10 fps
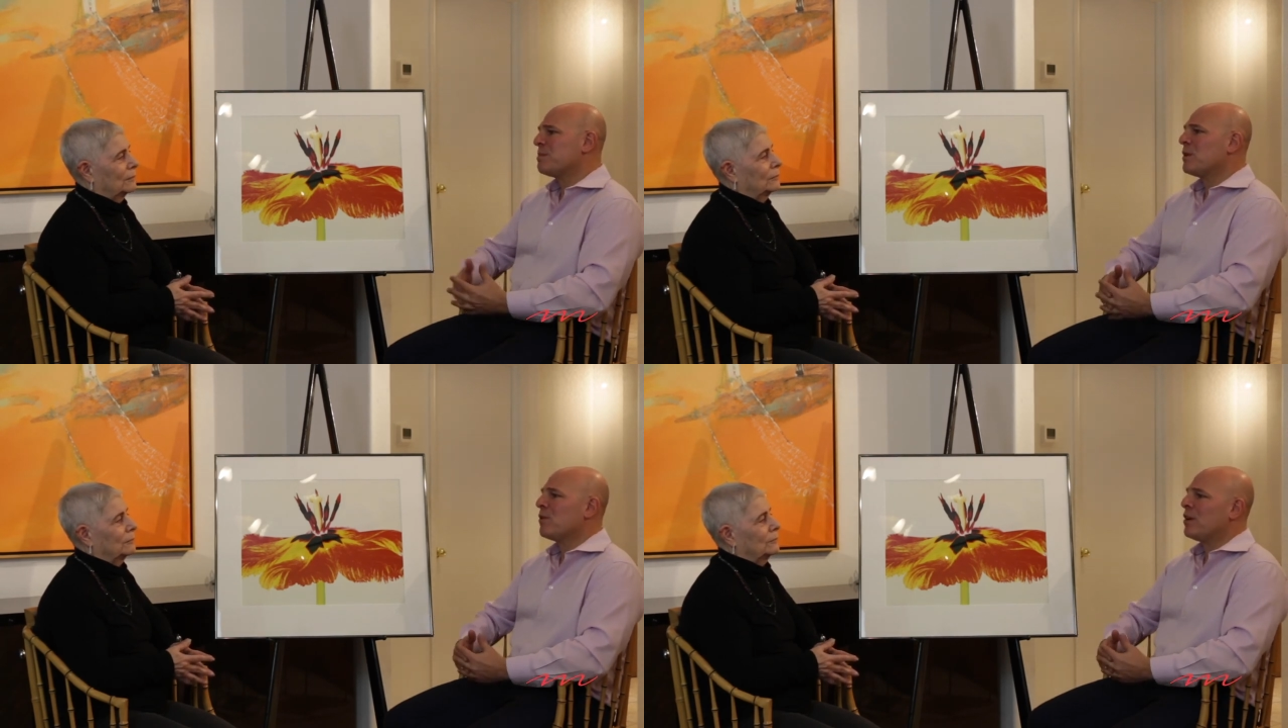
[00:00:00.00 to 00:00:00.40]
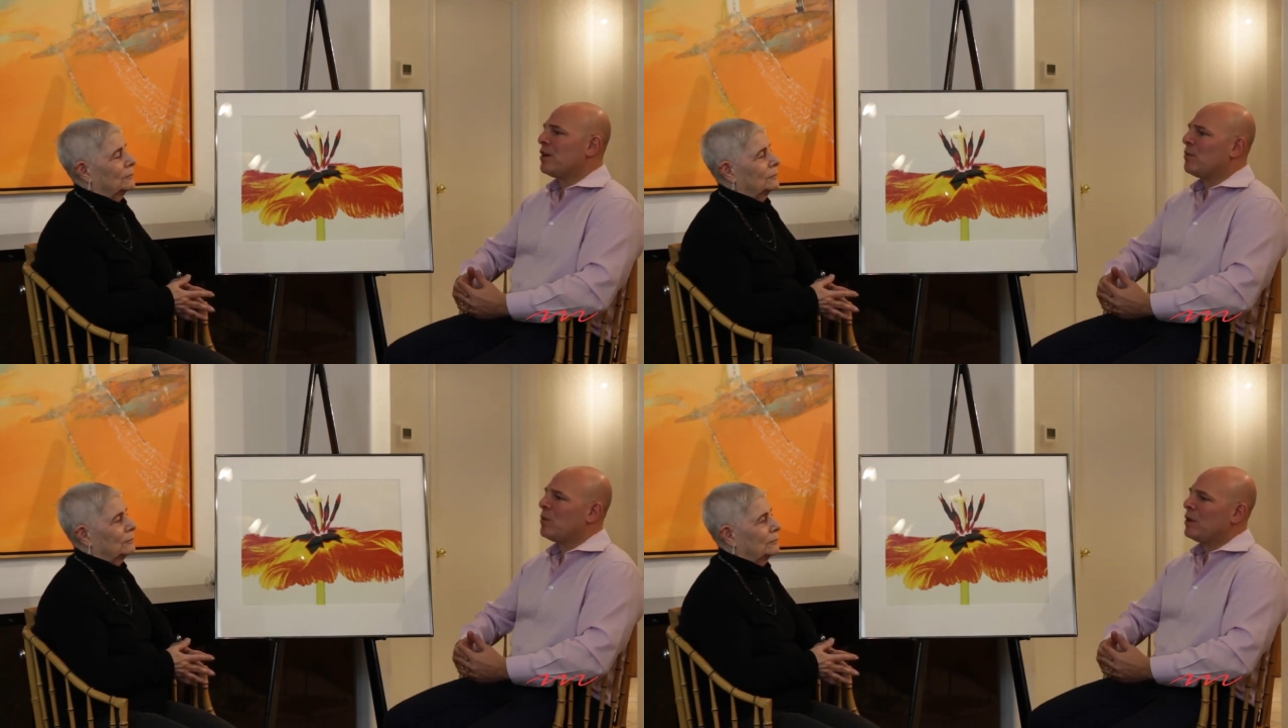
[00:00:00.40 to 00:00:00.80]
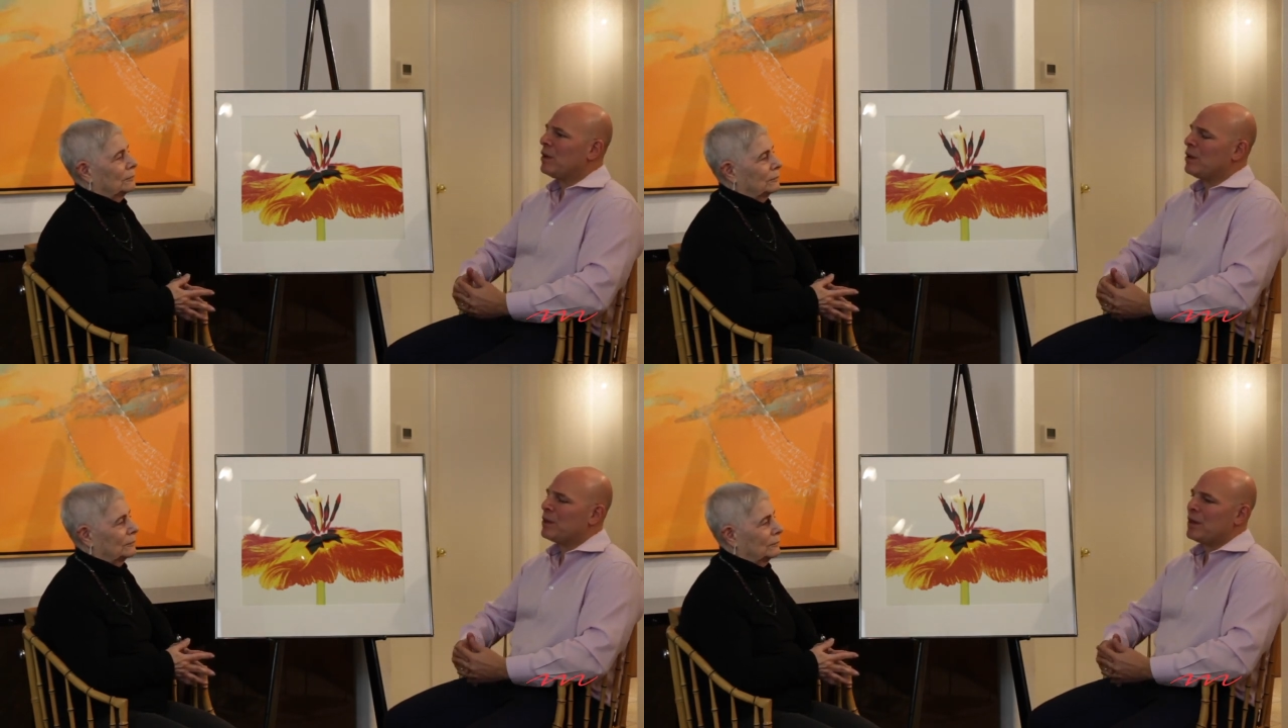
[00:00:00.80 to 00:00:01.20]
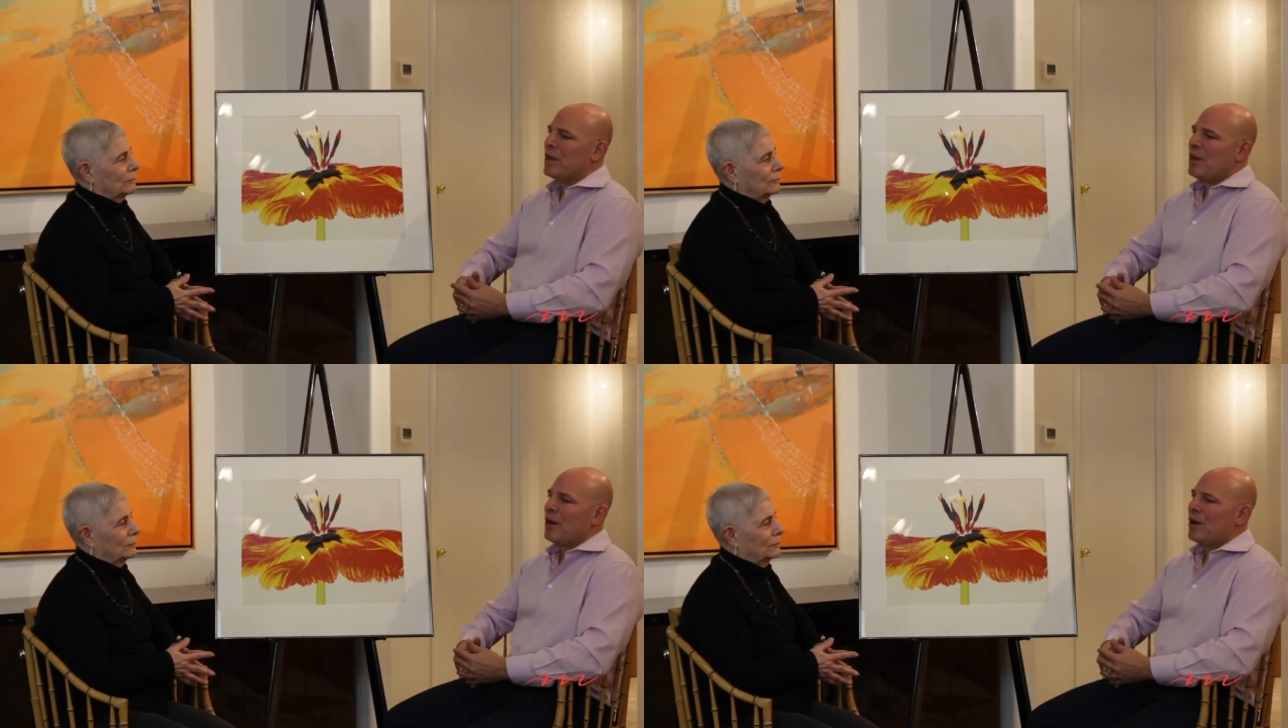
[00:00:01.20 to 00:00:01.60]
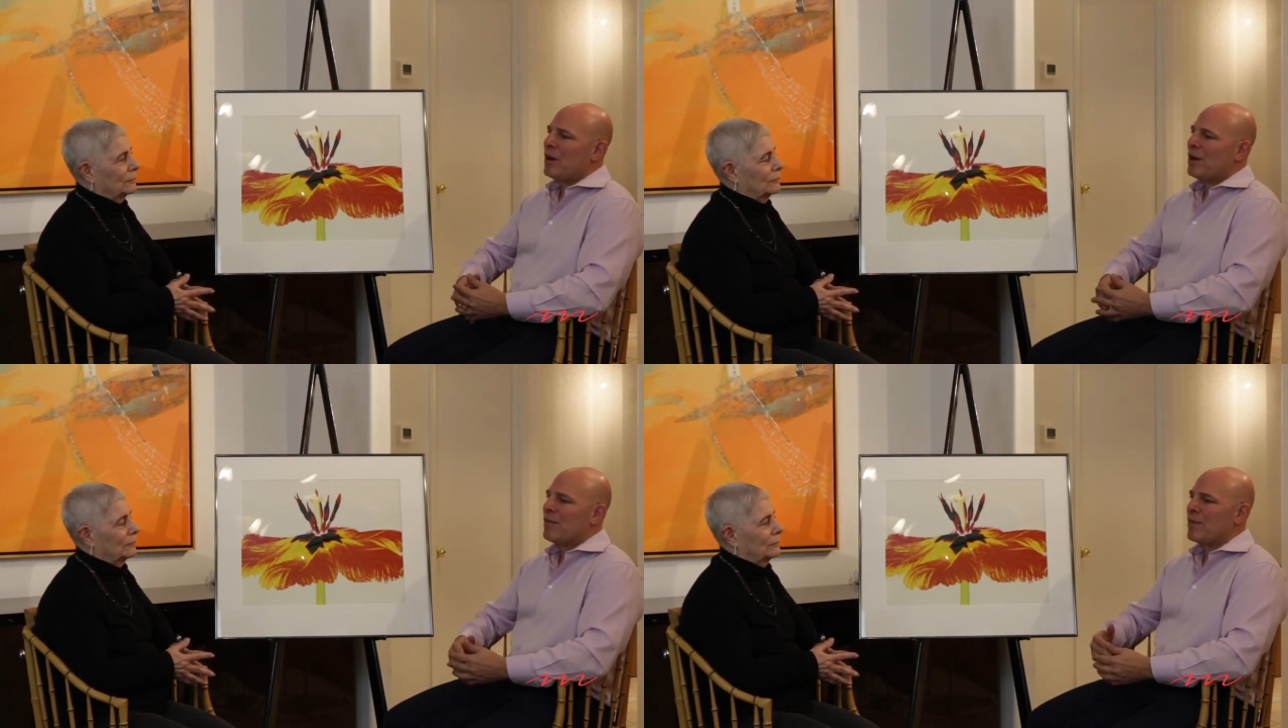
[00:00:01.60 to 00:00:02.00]
period with
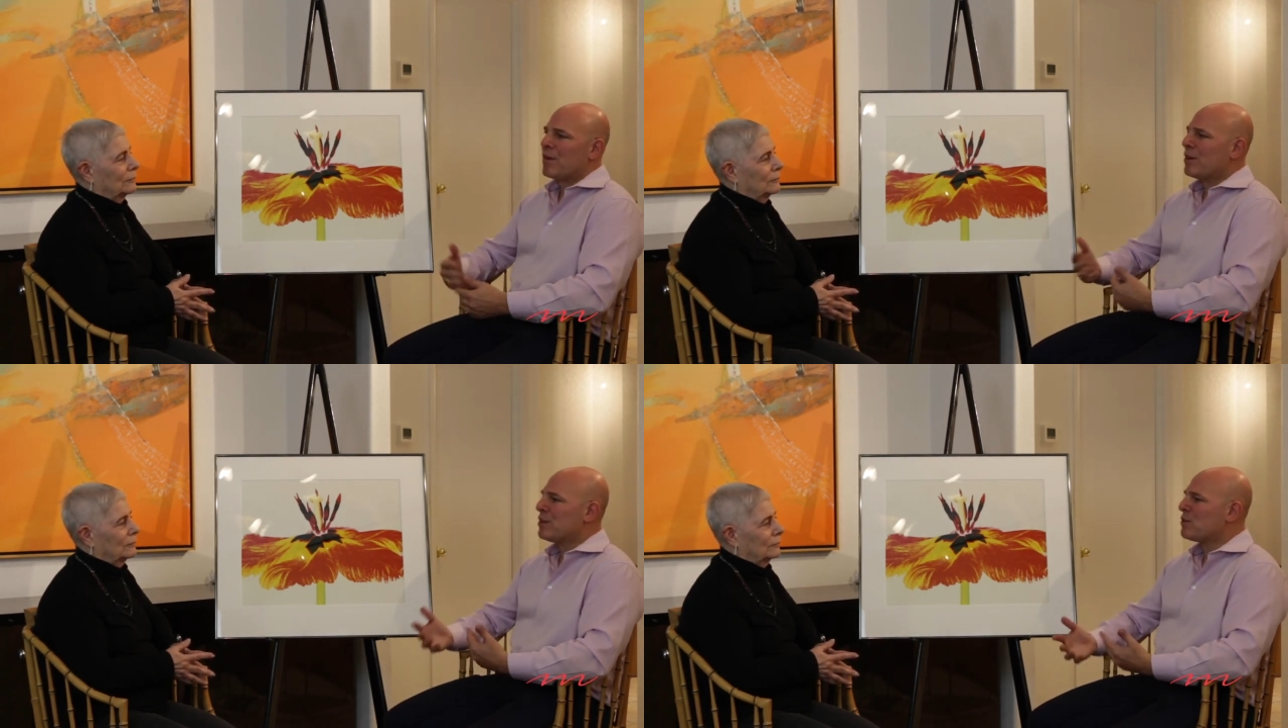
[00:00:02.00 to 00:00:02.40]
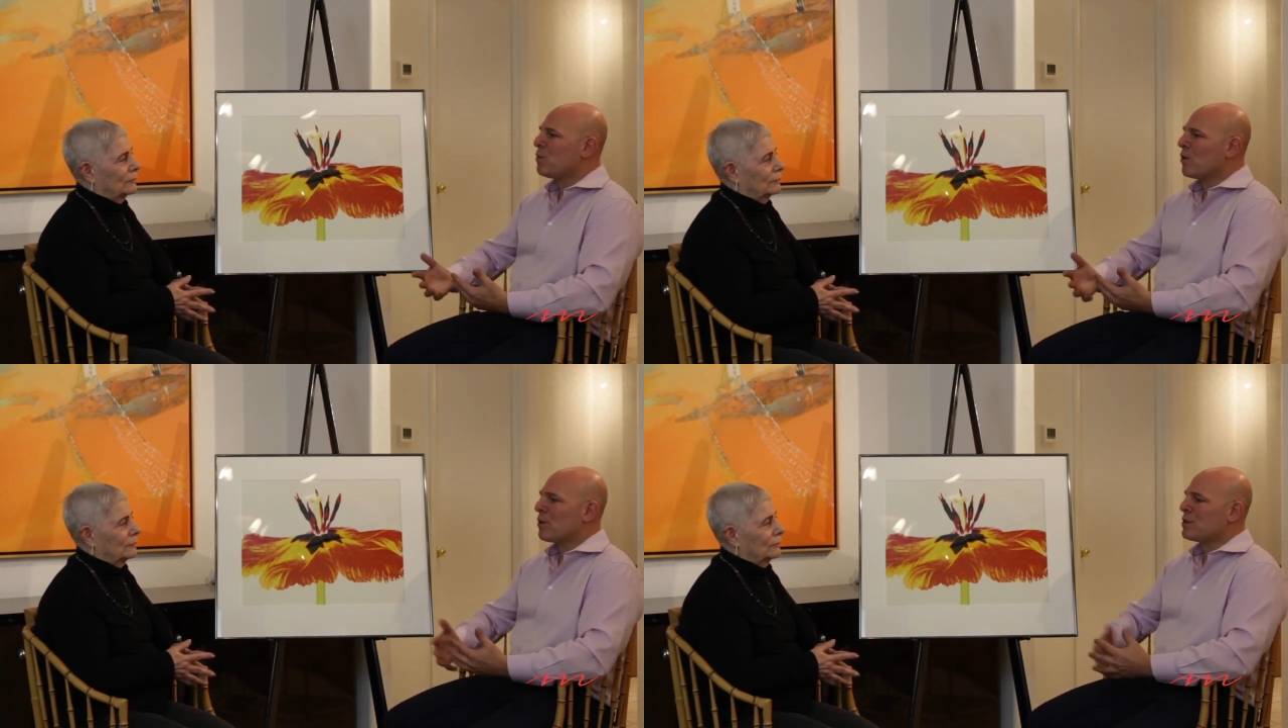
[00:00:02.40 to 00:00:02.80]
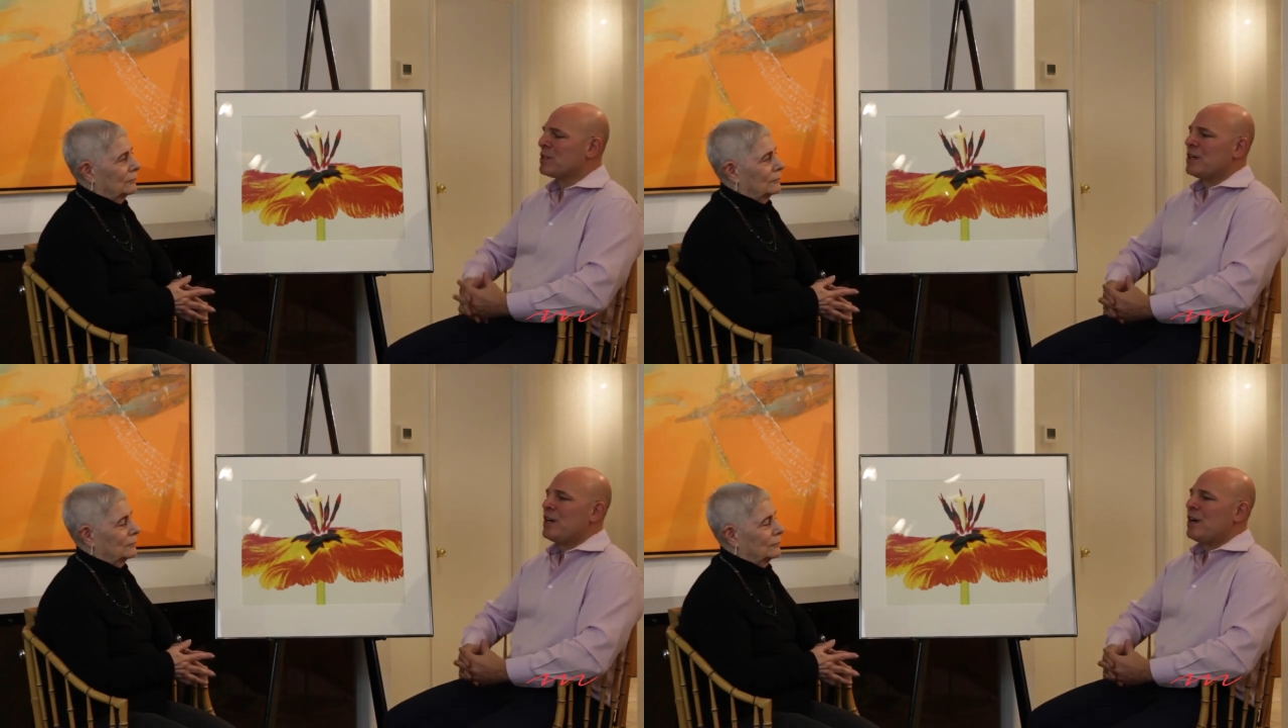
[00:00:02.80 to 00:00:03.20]
various works,